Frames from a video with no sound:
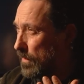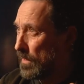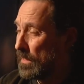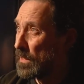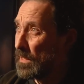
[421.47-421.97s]

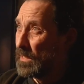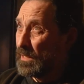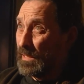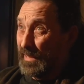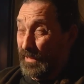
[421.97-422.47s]
very,
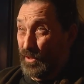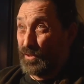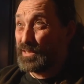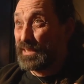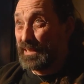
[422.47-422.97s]
like you
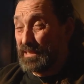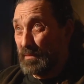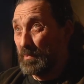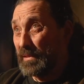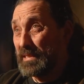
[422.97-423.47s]
could say it's
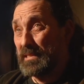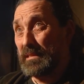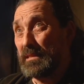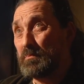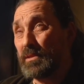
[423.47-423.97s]

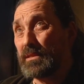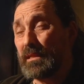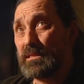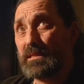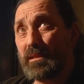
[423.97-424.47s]
simplistic, but it,
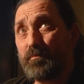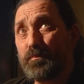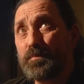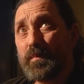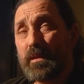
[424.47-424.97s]
it's
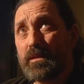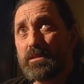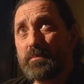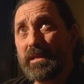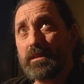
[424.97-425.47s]
um
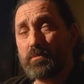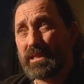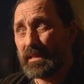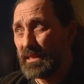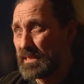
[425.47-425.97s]
to me there was
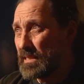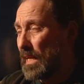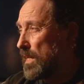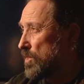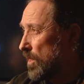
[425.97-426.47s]
like a
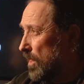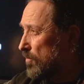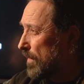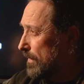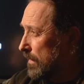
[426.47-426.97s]
nostalgia. I
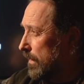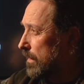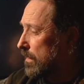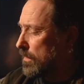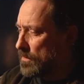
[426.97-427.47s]
felt
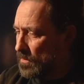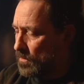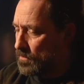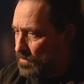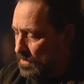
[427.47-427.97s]
like you
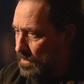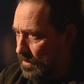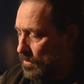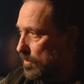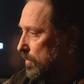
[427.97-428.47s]
know, she
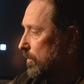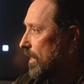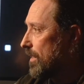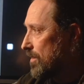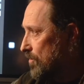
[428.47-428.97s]
could be
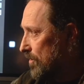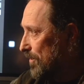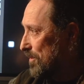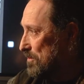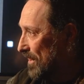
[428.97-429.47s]
related. You
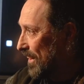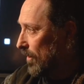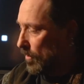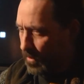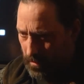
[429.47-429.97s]
know what I mean?
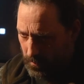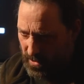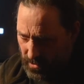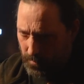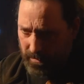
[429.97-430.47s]
Or, or there
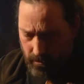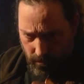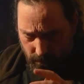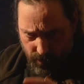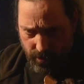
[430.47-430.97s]
was something,
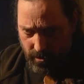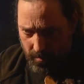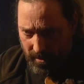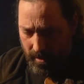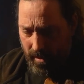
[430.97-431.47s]
or, or, she could
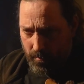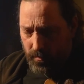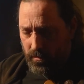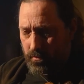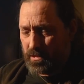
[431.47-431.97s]
have been a neighbor.
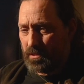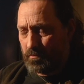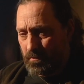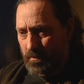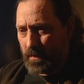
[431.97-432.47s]
There was
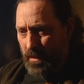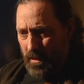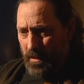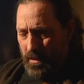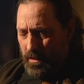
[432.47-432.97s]
something
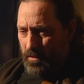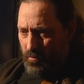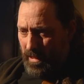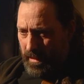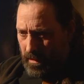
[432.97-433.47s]
that
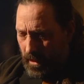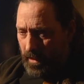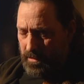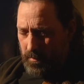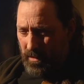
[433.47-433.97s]
really
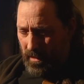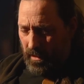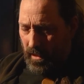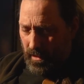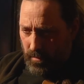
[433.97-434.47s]
got to me,
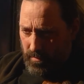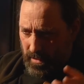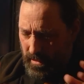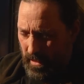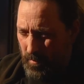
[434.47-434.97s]
and, and it was
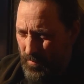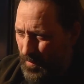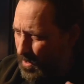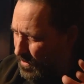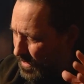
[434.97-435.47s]
the dad of my
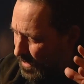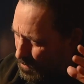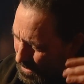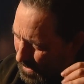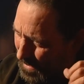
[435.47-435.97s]
father, and it
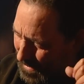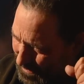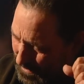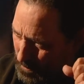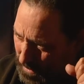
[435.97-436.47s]
was kind of
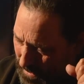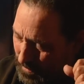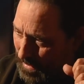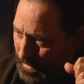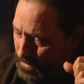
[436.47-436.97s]
there was
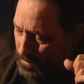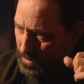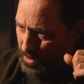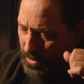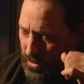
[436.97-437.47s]
kind of a link to
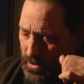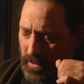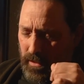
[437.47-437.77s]
it, you know.